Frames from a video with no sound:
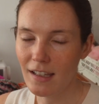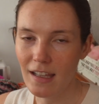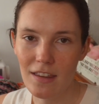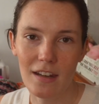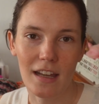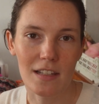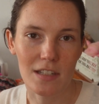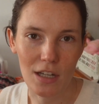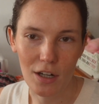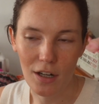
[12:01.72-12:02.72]
in the next
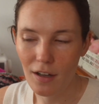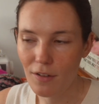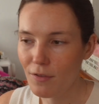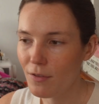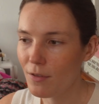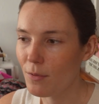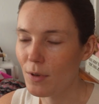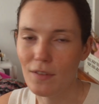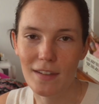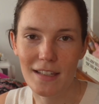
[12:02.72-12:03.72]
year of
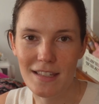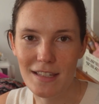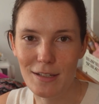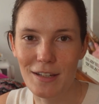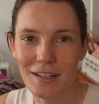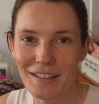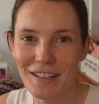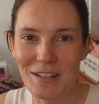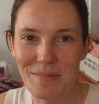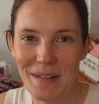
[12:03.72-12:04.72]
one of these
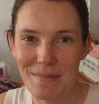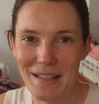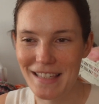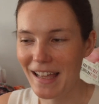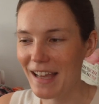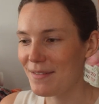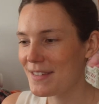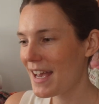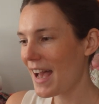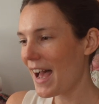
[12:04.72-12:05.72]
new babies'
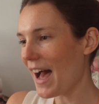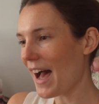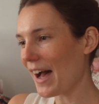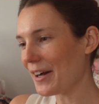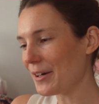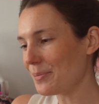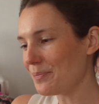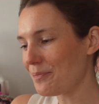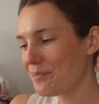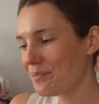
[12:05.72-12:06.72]
lives.
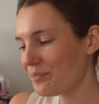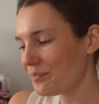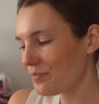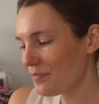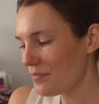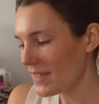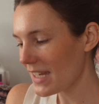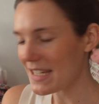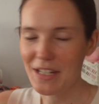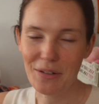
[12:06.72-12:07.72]

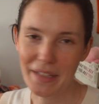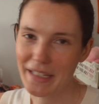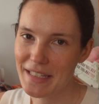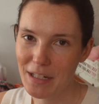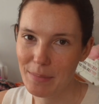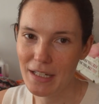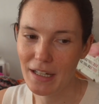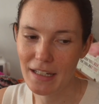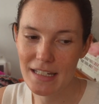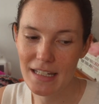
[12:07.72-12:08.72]
Because I don't think it's going to be
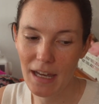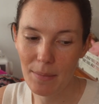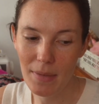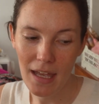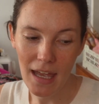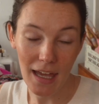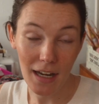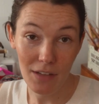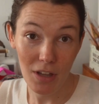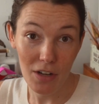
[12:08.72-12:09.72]
done in time. And I
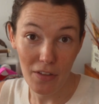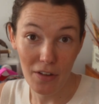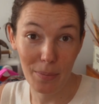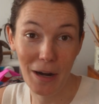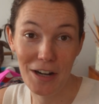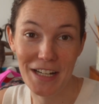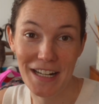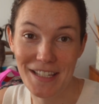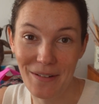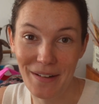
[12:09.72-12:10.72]
have a lot of other
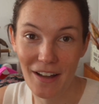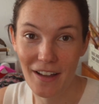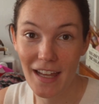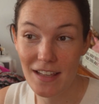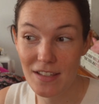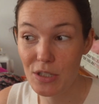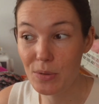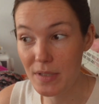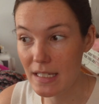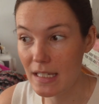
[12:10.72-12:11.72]
projects going on, as you
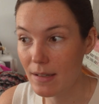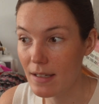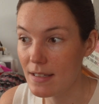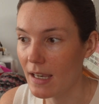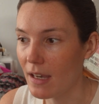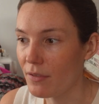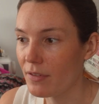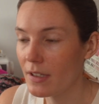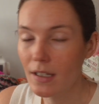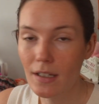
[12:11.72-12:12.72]
will see, because I have,
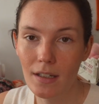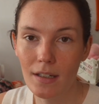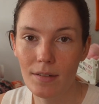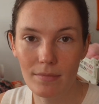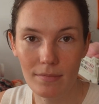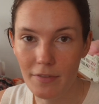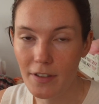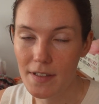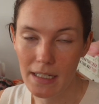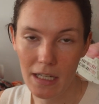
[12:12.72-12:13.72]

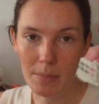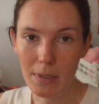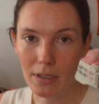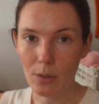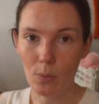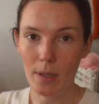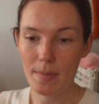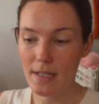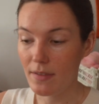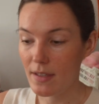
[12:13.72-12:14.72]
feels like a million
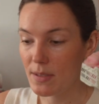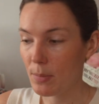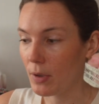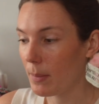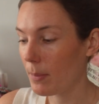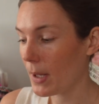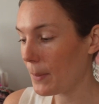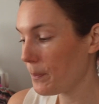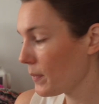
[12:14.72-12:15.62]
whips at this point. But